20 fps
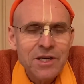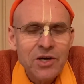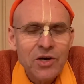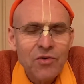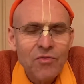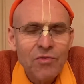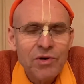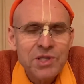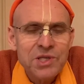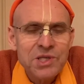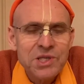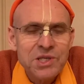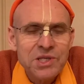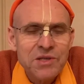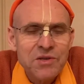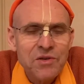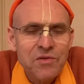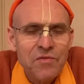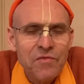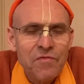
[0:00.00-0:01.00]

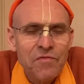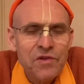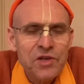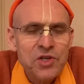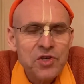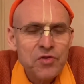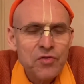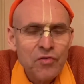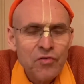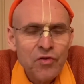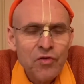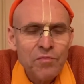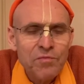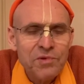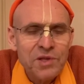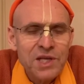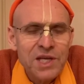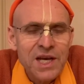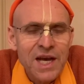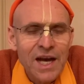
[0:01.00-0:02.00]
was Vishwarup,
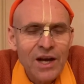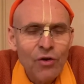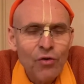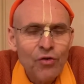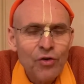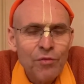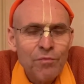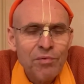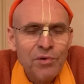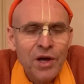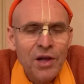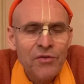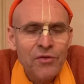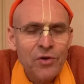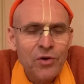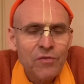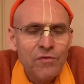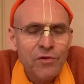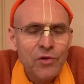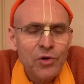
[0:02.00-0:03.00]
the elder brother
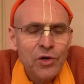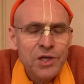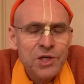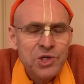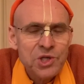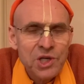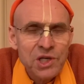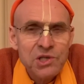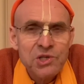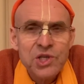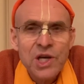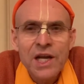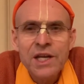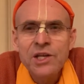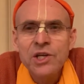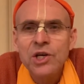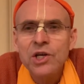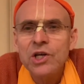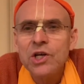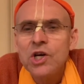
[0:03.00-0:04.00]
of Lord
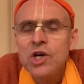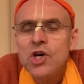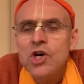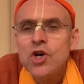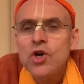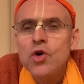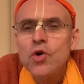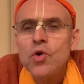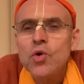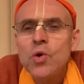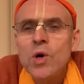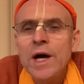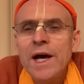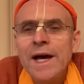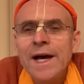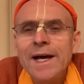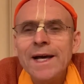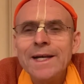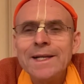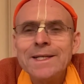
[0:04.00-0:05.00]
Chaitanya, who
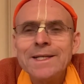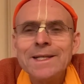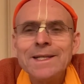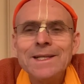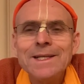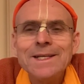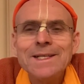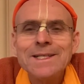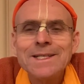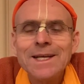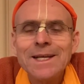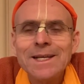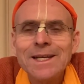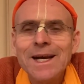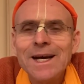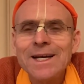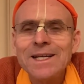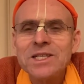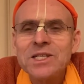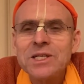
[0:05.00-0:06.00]
had the
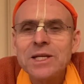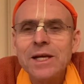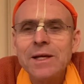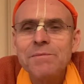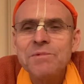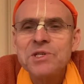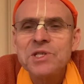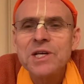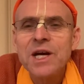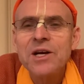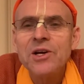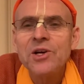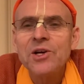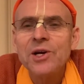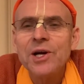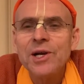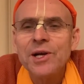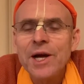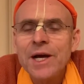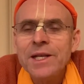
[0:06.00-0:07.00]
sannyas named
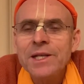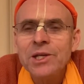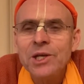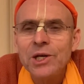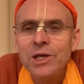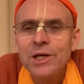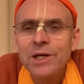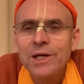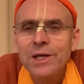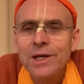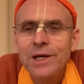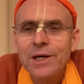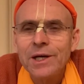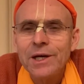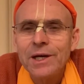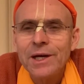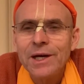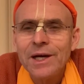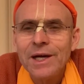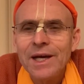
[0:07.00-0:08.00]
Sankararanya,
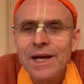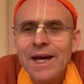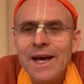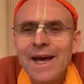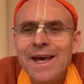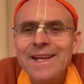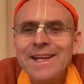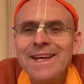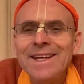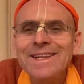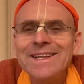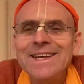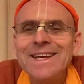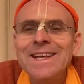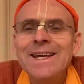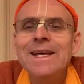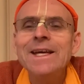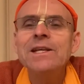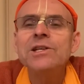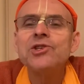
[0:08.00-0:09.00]
and that
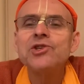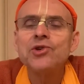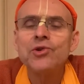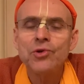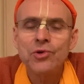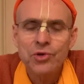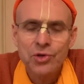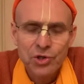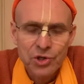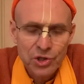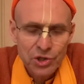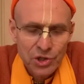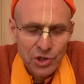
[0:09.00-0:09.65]
he took